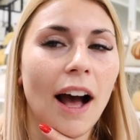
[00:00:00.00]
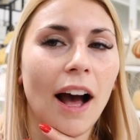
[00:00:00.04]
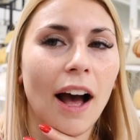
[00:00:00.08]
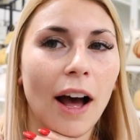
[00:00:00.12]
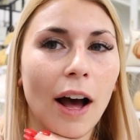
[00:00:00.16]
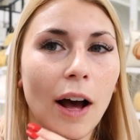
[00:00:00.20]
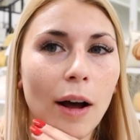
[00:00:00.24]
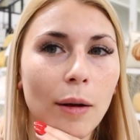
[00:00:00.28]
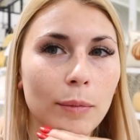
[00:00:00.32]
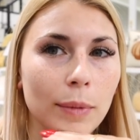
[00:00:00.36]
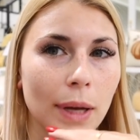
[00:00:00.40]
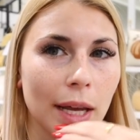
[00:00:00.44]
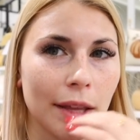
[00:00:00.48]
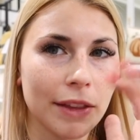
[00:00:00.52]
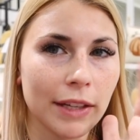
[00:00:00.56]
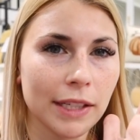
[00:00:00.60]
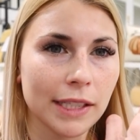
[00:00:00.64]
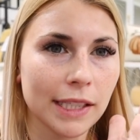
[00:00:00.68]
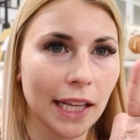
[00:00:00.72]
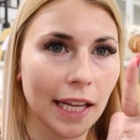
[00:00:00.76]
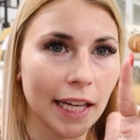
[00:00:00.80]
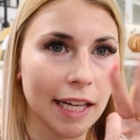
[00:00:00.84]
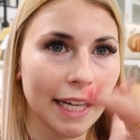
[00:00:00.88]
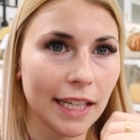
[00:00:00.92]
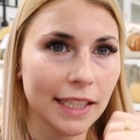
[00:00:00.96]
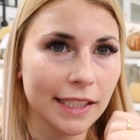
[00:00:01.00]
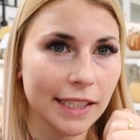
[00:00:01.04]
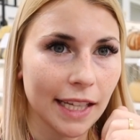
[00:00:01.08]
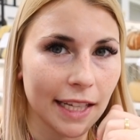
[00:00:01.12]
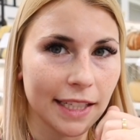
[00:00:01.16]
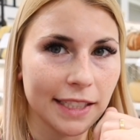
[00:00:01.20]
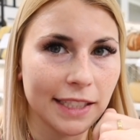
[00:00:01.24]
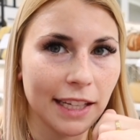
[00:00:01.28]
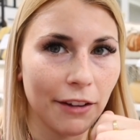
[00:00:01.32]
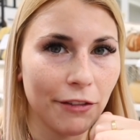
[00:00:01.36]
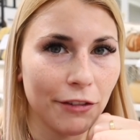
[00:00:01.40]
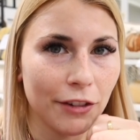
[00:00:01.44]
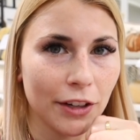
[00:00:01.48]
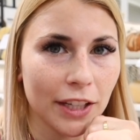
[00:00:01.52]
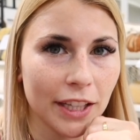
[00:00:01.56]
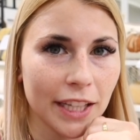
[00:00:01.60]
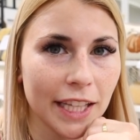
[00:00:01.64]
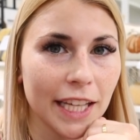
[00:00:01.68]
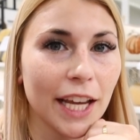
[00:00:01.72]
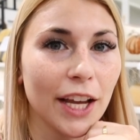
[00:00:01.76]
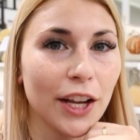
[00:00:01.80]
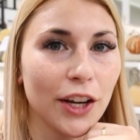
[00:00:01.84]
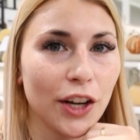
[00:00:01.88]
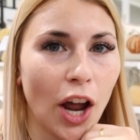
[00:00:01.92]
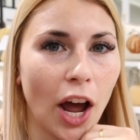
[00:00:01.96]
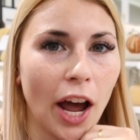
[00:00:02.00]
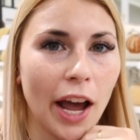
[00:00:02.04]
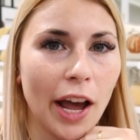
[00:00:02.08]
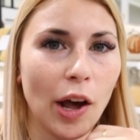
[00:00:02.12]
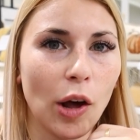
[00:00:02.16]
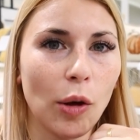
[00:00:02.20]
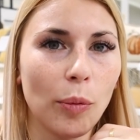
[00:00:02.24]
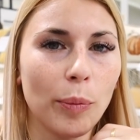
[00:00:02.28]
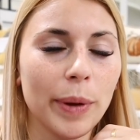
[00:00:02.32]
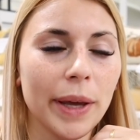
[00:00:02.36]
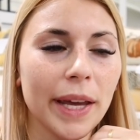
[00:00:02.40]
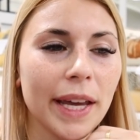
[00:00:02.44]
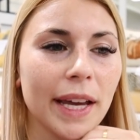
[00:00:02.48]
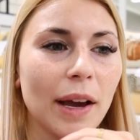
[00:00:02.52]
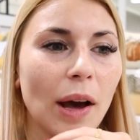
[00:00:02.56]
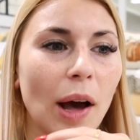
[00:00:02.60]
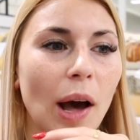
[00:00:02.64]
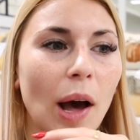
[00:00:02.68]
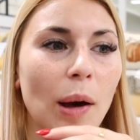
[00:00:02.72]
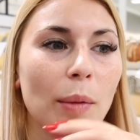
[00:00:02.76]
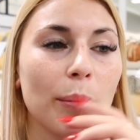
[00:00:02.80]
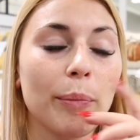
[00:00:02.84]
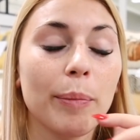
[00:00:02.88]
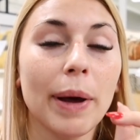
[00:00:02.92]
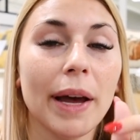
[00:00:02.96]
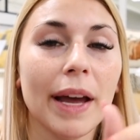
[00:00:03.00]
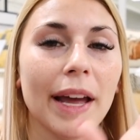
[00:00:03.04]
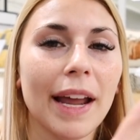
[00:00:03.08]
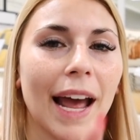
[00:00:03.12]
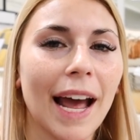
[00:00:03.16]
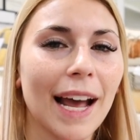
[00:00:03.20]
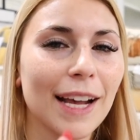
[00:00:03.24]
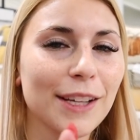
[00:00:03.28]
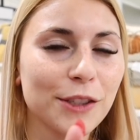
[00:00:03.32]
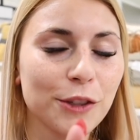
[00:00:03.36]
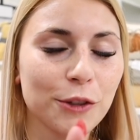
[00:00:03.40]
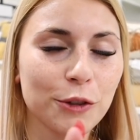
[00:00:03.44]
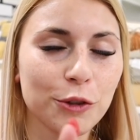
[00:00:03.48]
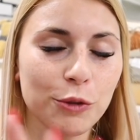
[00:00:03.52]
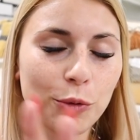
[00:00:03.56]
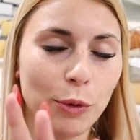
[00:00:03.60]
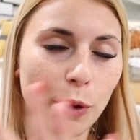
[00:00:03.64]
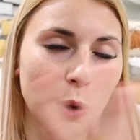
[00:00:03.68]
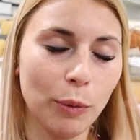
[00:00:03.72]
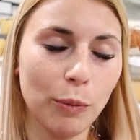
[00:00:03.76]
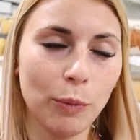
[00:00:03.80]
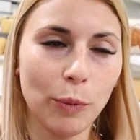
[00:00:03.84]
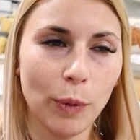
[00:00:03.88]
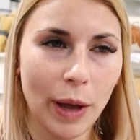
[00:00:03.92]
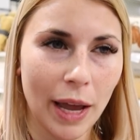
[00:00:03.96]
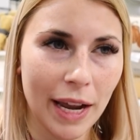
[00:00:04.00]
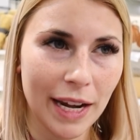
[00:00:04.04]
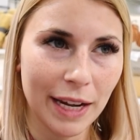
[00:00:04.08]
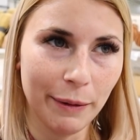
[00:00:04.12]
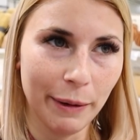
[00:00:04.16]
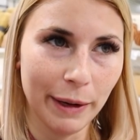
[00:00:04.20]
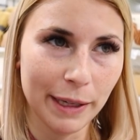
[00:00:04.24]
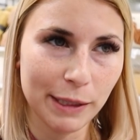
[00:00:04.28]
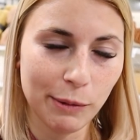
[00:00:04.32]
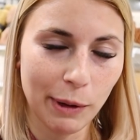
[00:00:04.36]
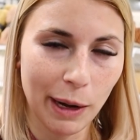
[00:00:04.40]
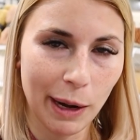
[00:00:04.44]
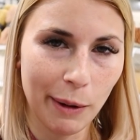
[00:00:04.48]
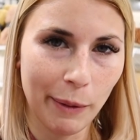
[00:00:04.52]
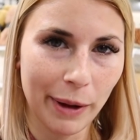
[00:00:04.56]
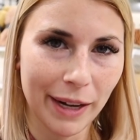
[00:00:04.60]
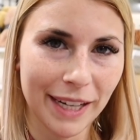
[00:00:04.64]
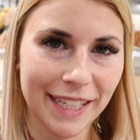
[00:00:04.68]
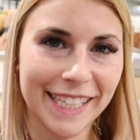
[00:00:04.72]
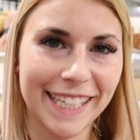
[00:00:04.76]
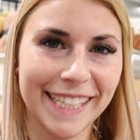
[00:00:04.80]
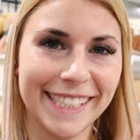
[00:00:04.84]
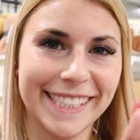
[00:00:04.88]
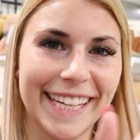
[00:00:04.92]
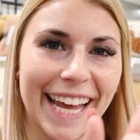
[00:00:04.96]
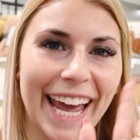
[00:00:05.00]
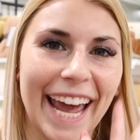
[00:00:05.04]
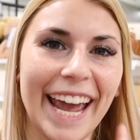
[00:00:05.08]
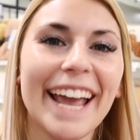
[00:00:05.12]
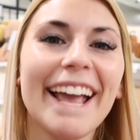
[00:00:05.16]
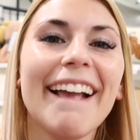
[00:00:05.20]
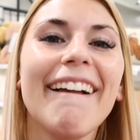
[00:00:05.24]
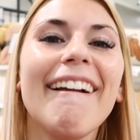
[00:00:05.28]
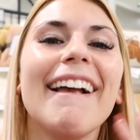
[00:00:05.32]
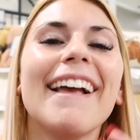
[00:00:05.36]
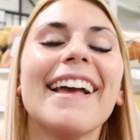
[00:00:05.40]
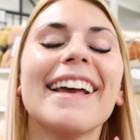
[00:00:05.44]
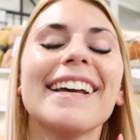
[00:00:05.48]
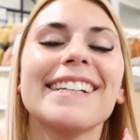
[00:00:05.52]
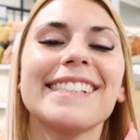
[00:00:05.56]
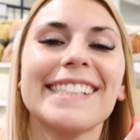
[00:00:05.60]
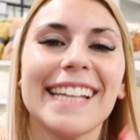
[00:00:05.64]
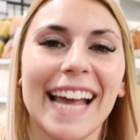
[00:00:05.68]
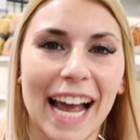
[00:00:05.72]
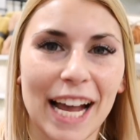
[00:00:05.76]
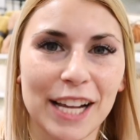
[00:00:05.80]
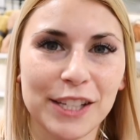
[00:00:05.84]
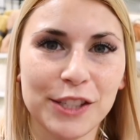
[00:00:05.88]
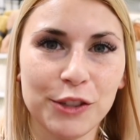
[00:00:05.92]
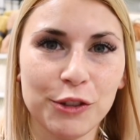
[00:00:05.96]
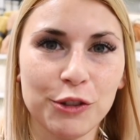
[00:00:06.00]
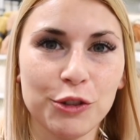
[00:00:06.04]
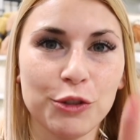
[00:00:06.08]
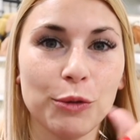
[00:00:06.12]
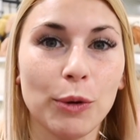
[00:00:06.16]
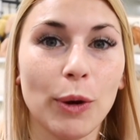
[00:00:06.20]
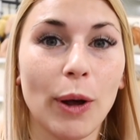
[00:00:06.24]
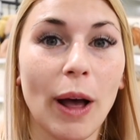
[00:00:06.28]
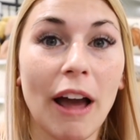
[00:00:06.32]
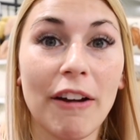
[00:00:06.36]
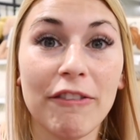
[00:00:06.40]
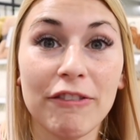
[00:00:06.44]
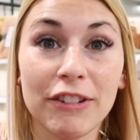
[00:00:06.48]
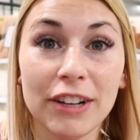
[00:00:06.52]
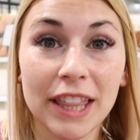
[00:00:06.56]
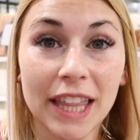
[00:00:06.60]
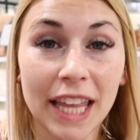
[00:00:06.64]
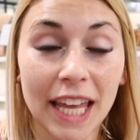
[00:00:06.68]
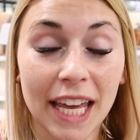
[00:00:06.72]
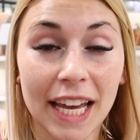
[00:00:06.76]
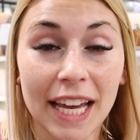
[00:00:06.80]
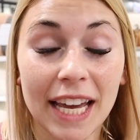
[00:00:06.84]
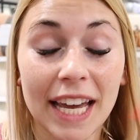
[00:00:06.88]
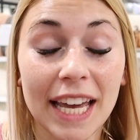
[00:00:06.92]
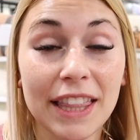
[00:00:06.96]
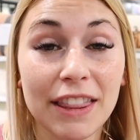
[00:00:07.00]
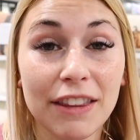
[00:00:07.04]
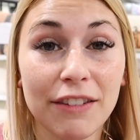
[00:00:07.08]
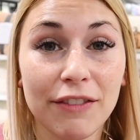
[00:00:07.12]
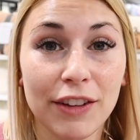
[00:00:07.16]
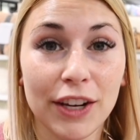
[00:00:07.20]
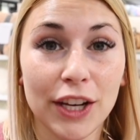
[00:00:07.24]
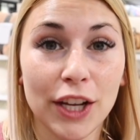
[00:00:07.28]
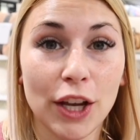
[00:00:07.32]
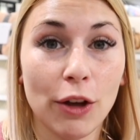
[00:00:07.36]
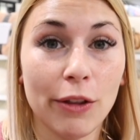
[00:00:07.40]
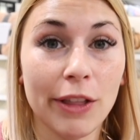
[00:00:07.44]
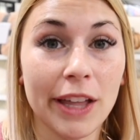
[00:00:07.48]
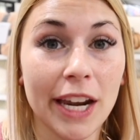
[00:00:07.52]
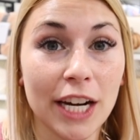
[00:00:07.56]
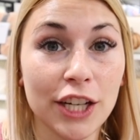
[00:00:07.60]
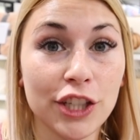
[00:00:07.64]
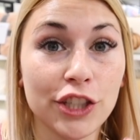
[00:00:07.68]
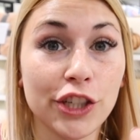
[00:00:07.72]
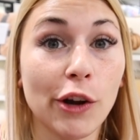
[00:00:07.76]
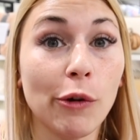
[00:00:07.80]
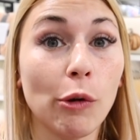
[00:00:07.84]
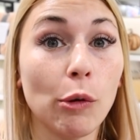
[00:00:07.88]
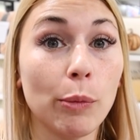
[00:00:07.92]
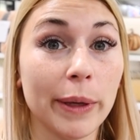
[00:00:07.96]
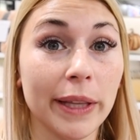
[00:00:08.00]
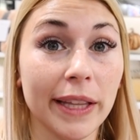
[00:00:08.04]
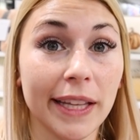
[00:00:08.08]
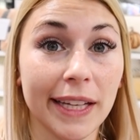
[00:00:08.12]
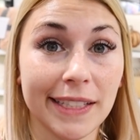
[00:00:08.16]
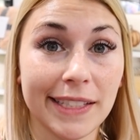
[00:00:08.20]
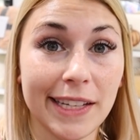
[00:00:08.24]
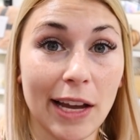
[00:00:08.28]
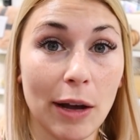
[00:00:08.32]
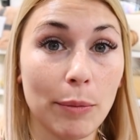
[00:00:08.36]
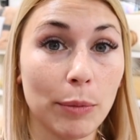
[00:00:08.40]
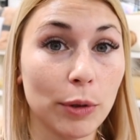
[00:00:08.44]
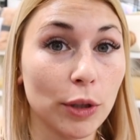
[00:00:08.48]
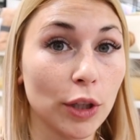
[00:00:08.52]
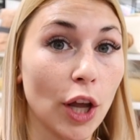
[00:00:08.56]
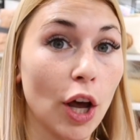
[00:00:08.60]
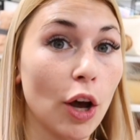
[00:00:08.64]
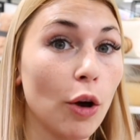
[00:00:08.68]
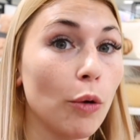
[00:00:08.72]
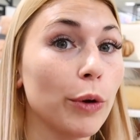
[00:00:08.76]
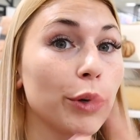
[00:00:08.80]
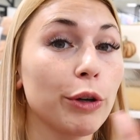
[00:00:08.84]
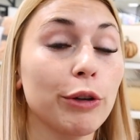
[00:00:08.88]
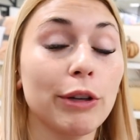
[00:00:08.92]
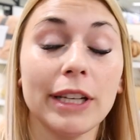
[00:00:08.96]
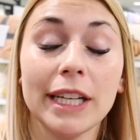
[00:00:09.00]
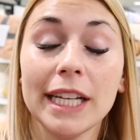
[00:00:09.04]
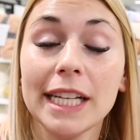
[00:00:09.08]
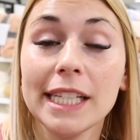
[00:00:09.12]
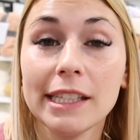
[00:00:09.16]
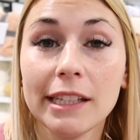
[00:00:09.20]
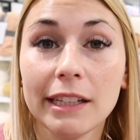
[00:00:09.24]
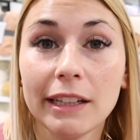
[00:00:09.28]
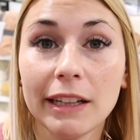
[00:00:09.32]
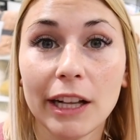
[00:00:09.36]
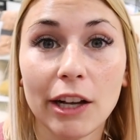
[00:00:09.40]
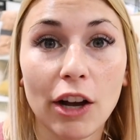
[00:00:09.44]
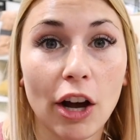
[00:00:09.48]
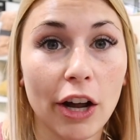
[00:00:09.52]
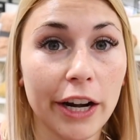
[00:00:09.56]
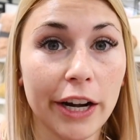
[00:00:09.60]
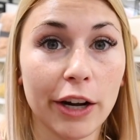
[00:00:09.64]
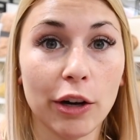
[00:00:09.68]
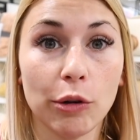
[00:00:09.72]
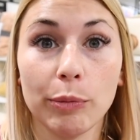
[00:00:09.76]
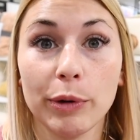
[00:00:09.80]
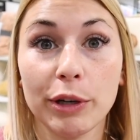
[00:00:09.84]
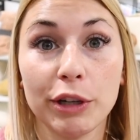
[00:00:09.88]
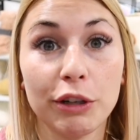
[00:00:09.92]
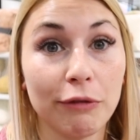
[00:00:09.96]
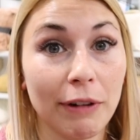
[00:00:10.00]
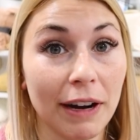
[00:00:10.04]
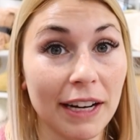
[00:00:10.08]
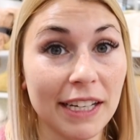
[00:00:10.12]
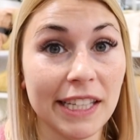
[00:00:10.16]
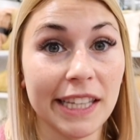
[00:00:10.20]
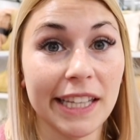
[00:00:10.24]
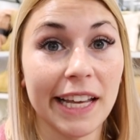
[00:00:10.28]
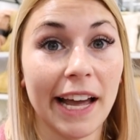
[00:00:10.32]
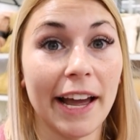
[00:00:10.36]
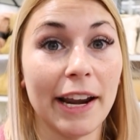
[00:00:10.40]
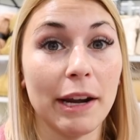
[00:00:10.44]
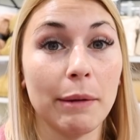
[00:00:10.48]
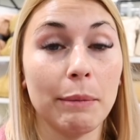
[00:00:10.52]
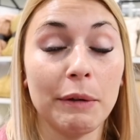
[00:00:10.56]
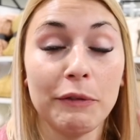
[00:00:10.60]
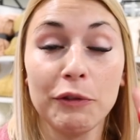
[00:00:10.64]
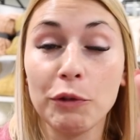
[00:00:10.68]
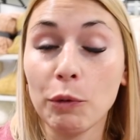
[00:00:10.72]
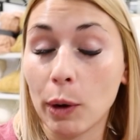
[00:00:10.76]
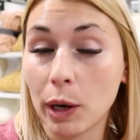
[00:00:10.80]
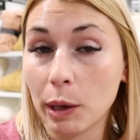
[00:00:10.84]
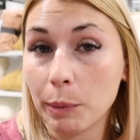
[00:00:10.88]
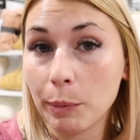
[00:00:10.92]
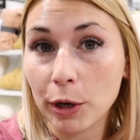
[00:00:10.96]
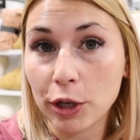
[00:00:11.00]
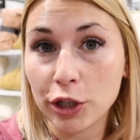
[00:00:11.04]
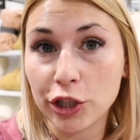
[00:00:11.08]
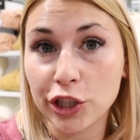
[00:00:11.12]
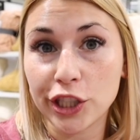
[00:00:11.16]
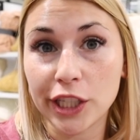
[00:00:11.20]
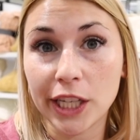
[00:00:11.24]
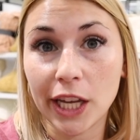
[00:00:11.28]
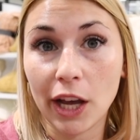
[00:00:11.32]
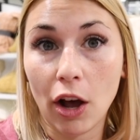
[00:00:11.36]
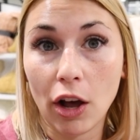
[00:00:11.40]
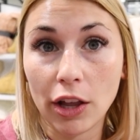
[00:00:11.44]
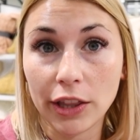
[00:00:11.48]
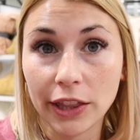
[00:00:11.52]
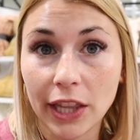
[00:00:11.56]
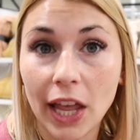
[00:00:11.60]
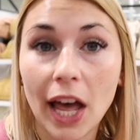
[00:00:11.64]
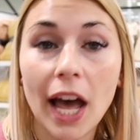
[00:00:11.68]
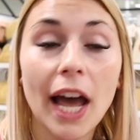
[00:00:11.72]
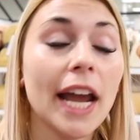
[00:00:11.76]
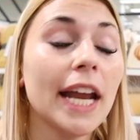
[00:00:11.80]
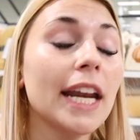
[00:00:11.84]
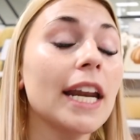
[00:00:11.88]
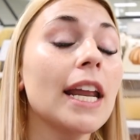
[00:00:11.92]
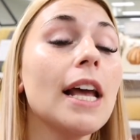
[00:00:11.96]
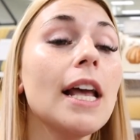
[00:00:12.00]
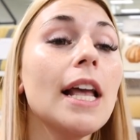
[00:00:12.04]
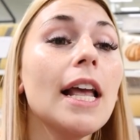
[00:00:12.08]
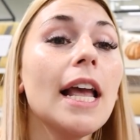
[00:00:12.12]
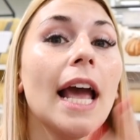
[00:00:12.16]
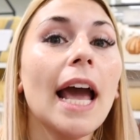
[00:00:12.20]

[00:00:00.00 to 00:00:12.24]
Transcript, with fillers: um, and this lighting's like definitely not helping, um, but as usual, anyways, what I wanted to say is as usual, everything in the video that I show will be linked down below. You can easily click on it. It'll bring you right to the item if you want to purchase it online.